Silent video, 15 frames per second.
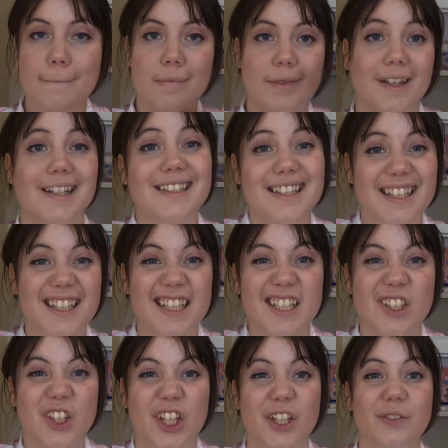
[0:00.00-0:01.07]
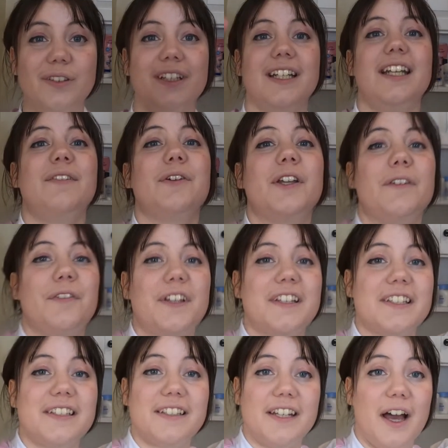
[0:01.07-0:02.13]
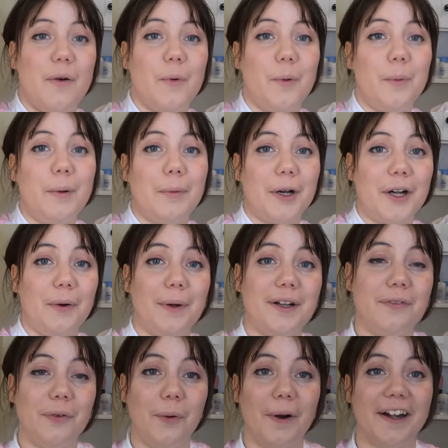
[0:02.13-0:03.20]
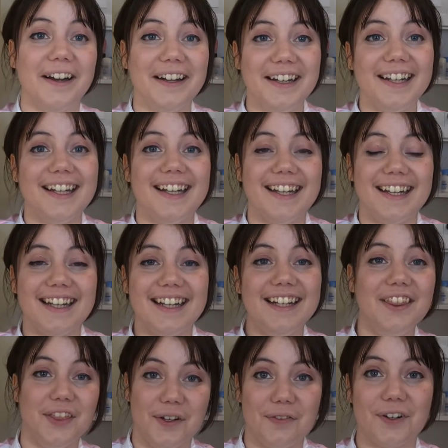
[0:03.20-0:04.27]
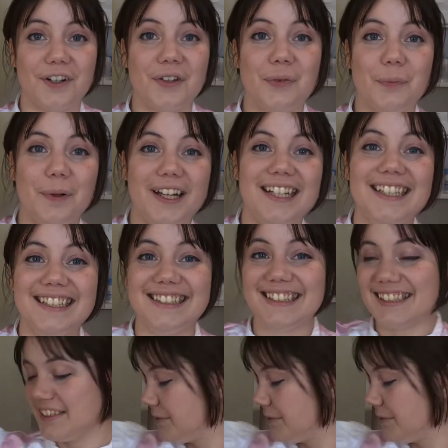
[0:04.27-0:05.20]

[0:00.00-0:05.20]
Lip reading: Because it's still cute, even if it's not what we were going for in the first place.